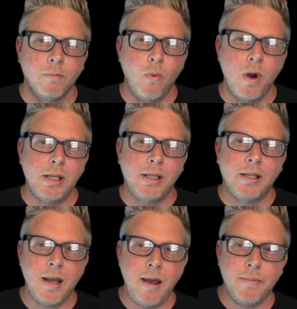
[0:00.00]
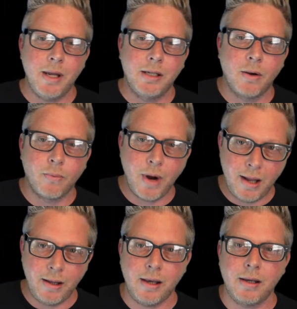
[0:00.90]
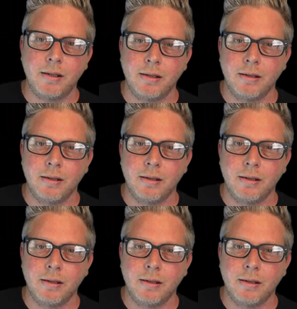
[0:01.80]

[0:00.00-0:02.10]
What's up? It's Aurelius.